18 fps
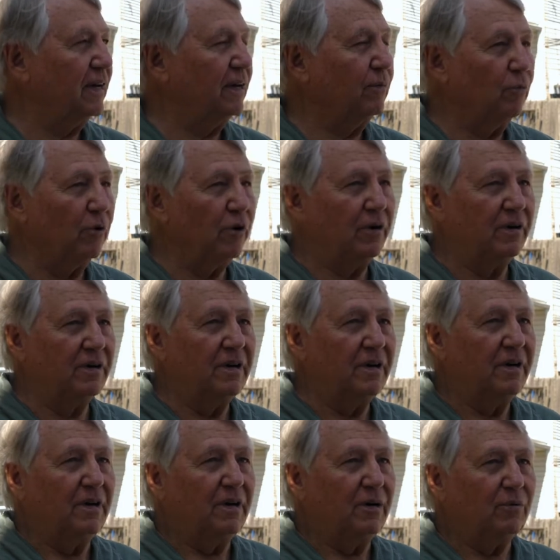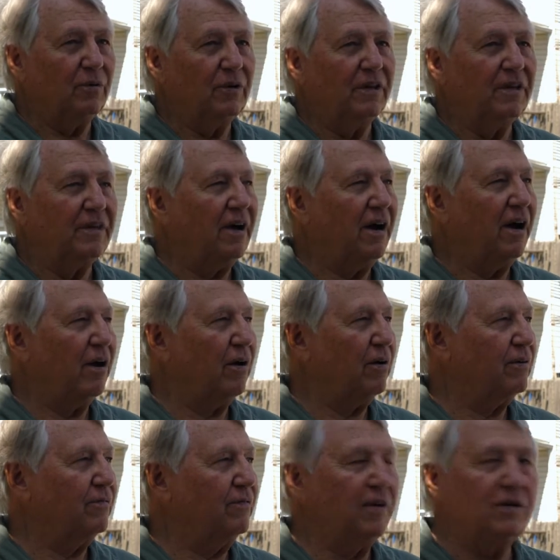And we're in really the
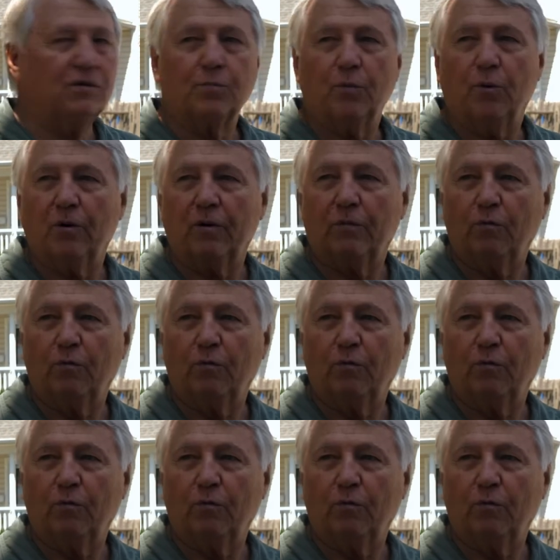heart of Eastport.